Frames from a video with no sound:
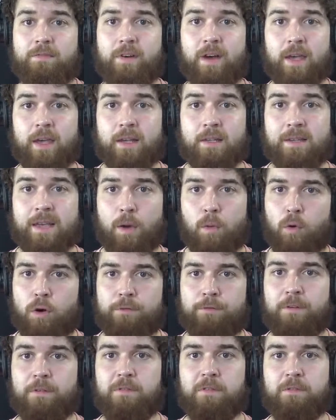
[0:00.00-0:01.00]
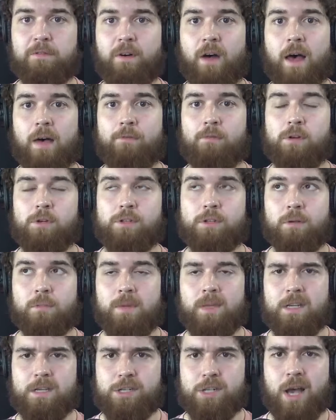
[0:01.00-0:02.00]
fight is at 155, which to
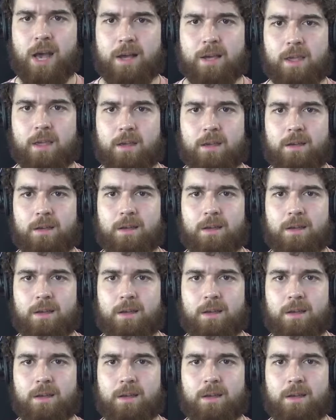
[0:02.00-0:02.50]
me is shocking.